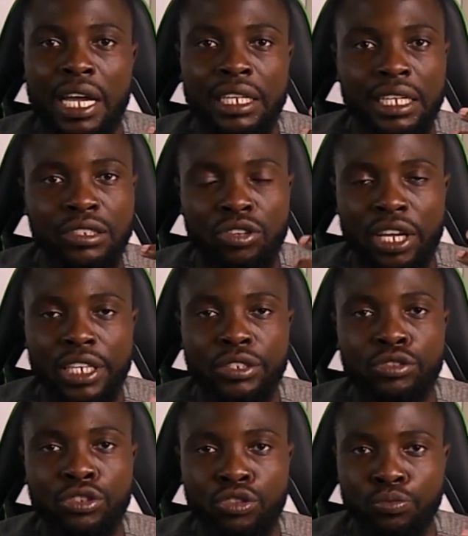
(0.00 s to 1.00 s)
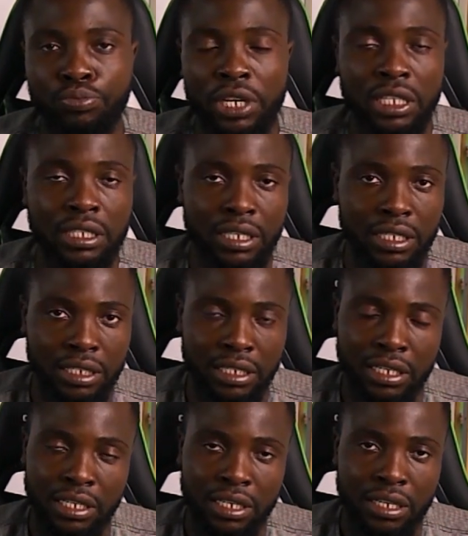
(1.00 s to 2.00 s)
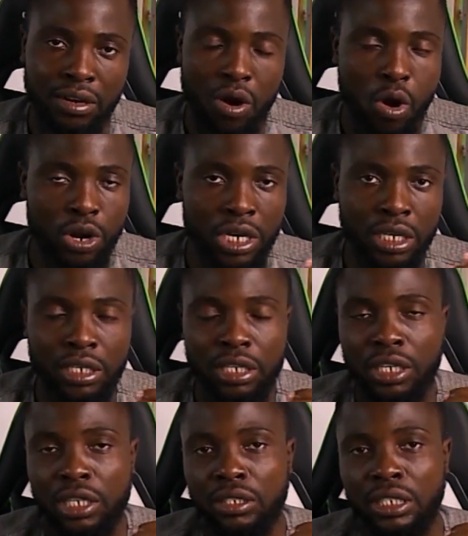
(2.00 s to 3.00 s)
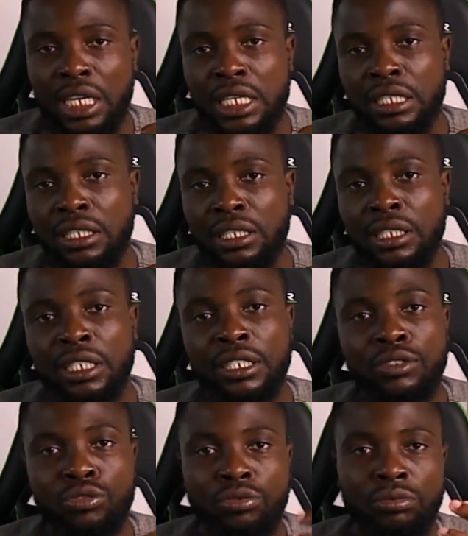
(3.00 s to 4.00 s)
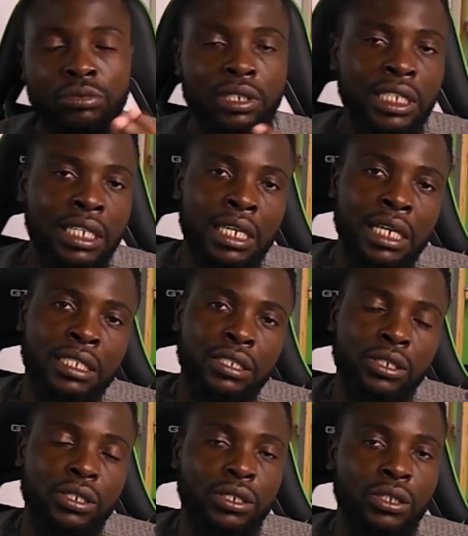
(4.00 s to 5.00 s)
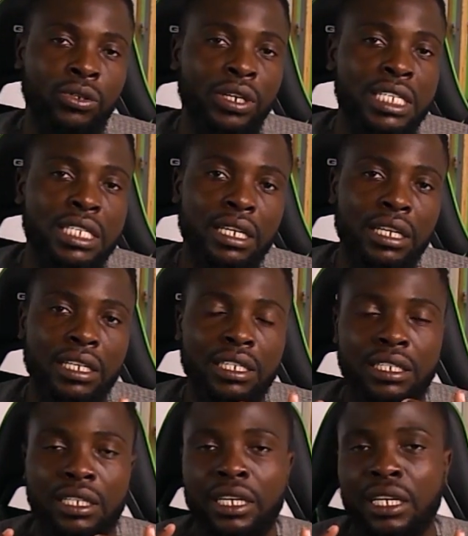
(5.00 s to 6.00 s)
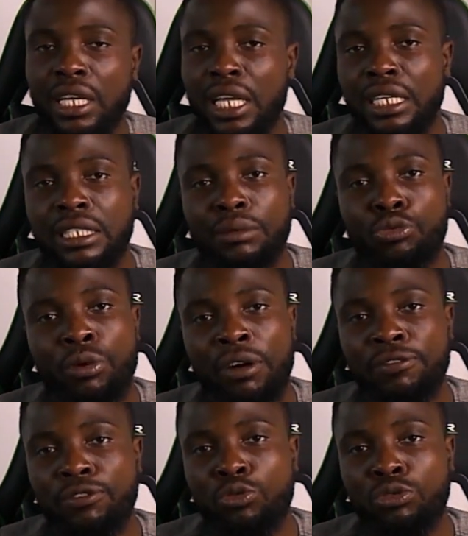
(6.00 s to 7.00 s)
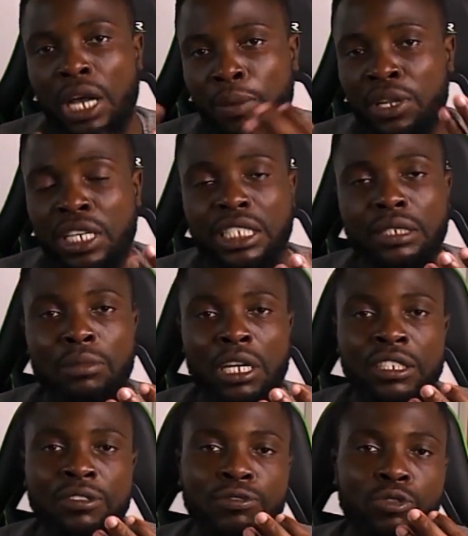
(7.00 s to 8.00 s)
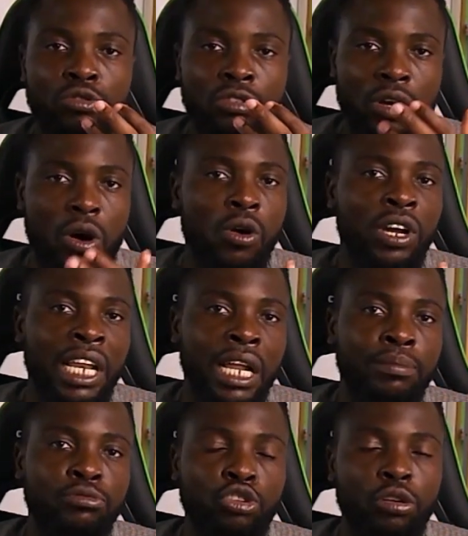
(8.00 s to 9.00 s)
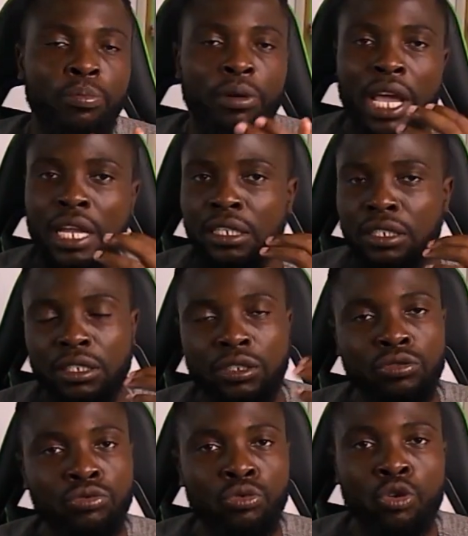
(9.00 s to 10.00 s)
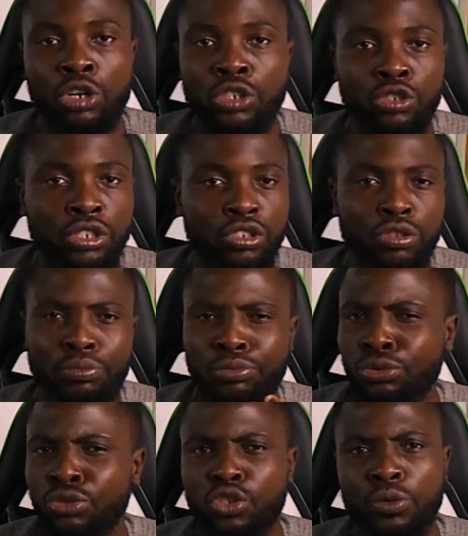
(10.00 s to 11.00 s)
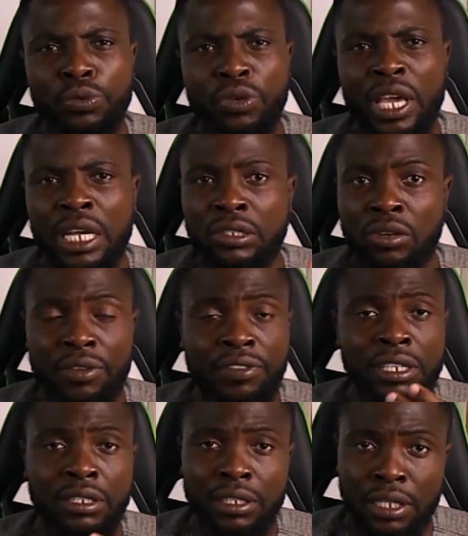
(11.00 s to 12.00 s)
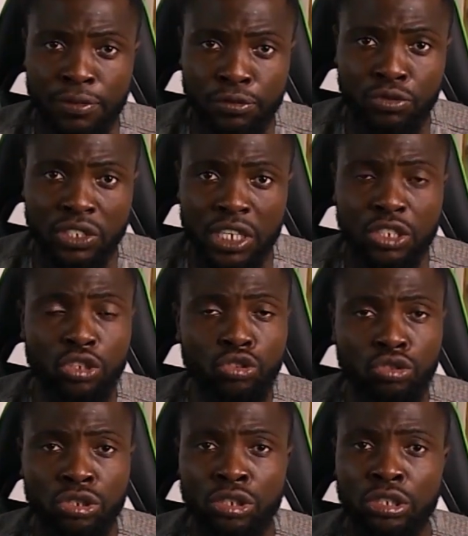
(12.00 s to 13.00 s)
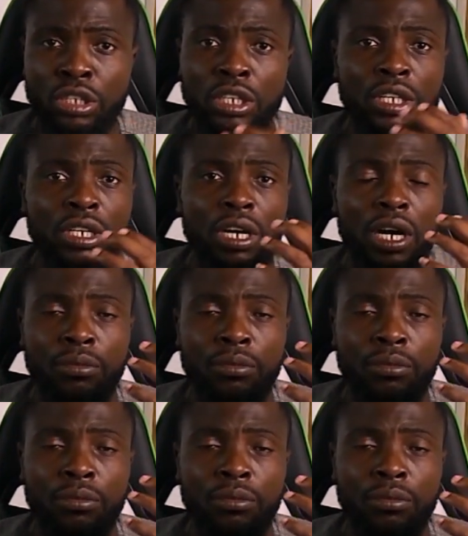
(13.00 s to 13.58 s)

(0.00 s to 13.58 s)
online that you can use to practice on. You just need to get your internet, get a mobile phone, a smartphone or a laptop, and you go on YouTube. You get, or even if you search on Google,